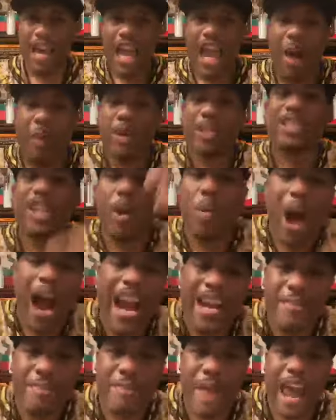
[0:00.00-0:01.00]
It was the
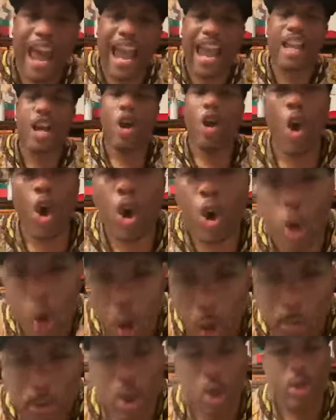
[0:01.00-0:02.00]
white man who
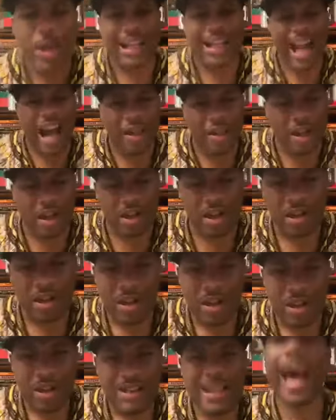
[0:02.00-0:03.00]
grouped you together,
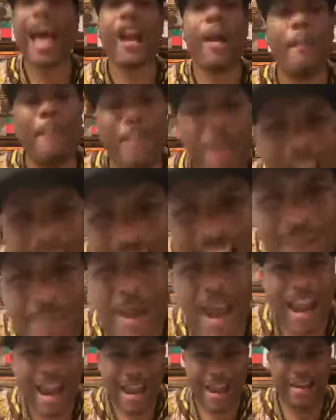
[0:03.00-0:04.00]
not a black
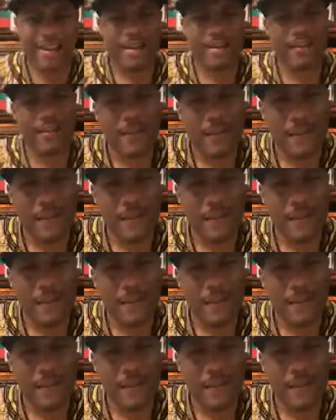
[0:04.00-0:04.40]
man.